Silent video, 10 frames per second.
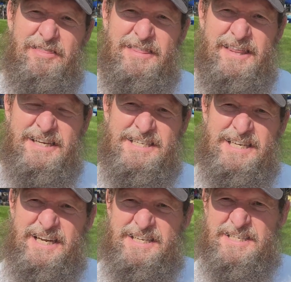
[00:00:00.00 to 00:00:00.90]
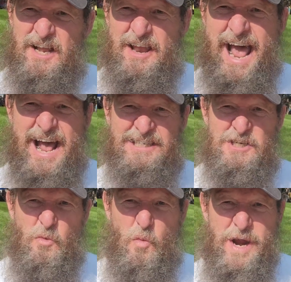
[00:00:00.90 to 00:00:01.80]
this is the last
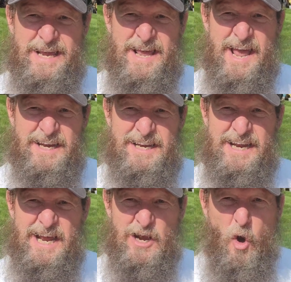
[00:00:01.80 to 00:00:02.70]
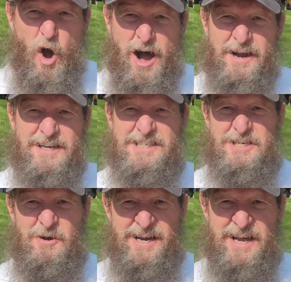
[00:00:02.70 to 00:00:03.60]
weekend in August,
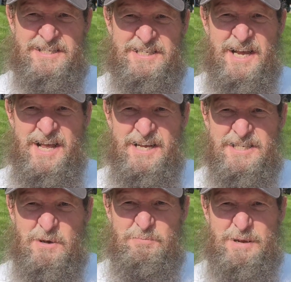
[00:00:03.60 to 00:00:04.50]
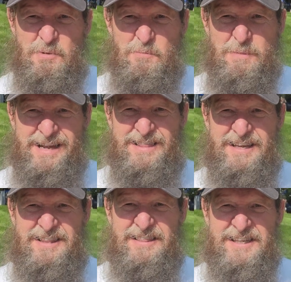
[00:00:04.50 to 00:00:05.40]
so I guess some people might
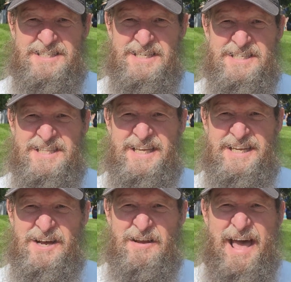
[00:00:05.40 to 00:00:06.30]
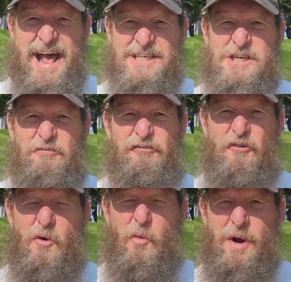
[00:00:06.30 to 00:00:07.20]
think that this is the last
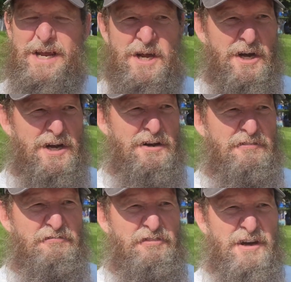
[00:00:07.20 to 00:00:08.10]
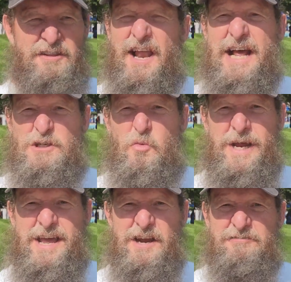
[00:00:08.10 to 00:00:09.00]
full week of, the last
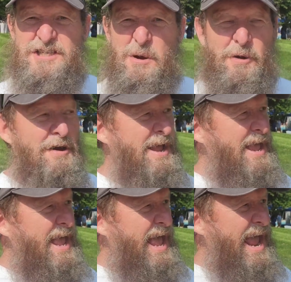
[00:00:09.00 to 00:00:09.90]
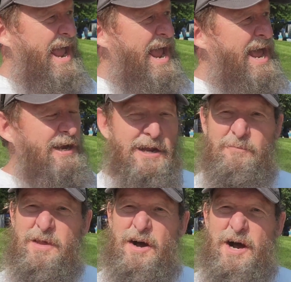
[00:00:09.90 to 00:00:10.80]
weekend of summer. And
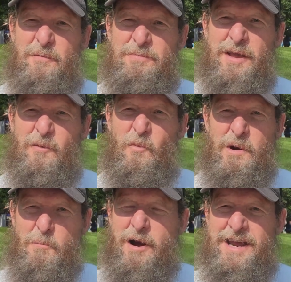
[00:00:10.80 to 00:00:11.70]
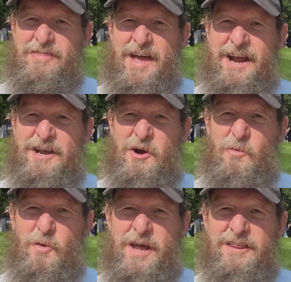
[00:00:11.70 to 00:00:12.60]
we're marking that here
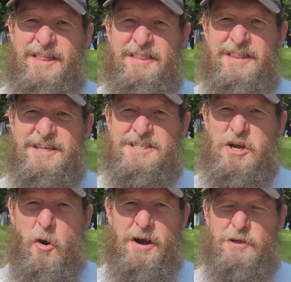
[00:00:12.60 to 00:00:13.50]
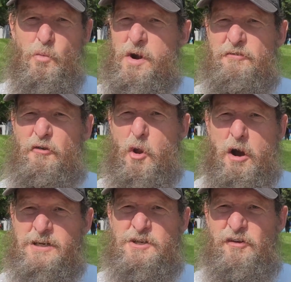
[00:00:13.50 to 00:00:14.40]
with this wonderful
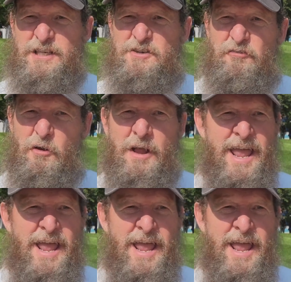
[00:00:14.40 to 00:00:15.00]
arts festival,